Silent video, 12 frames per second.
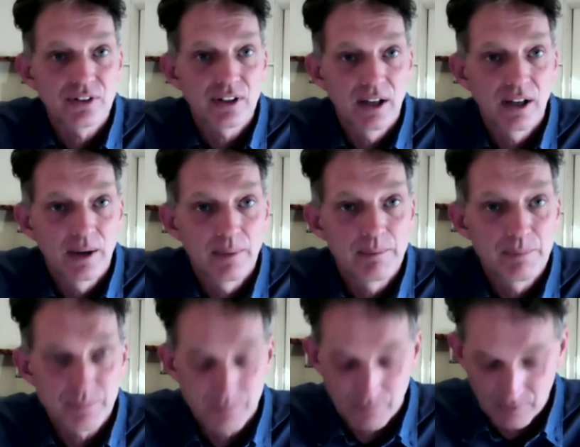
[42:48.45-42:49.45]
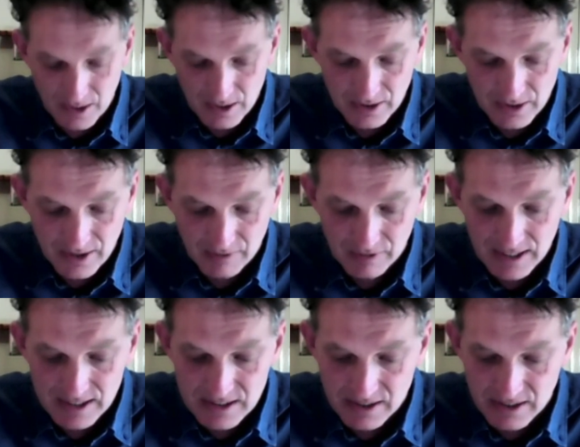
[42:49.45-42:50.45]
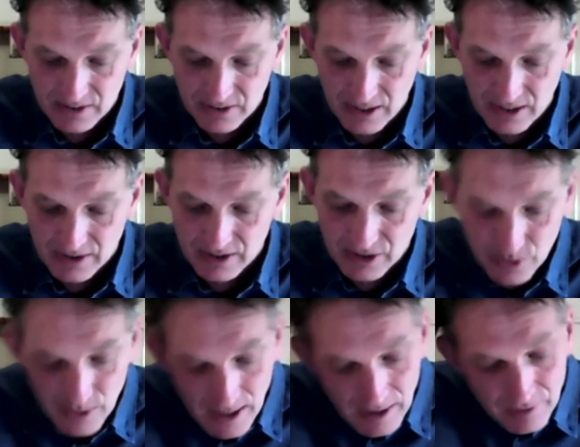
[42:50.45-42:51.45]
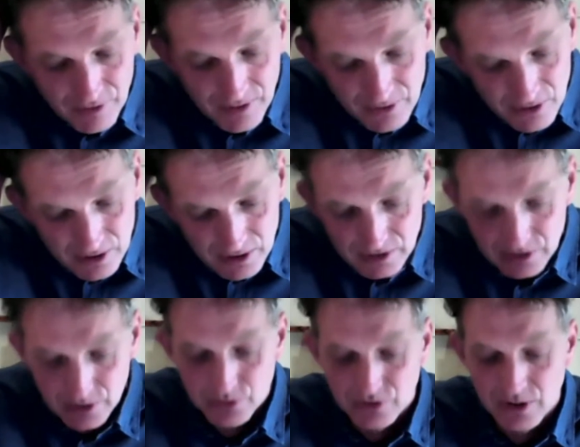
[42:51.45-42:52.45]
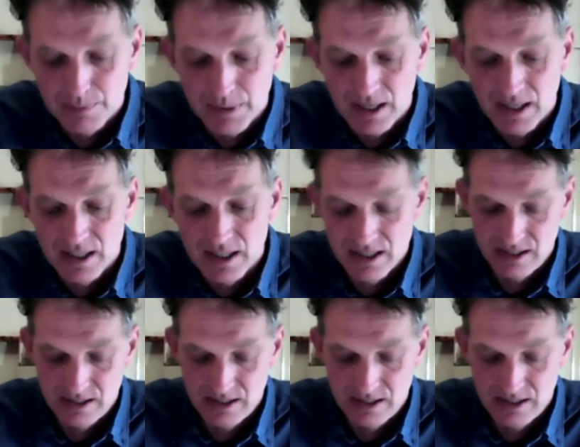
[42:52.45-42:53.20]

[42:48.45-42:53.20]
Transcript: that relate to this that I think you have there, the UCP